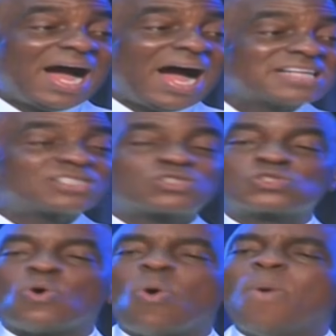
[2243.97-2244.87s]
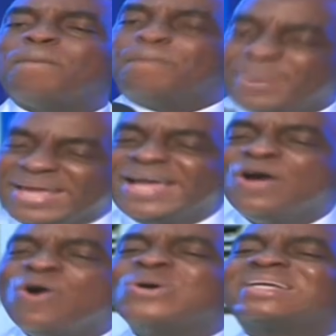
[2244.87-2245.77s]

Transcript: as to build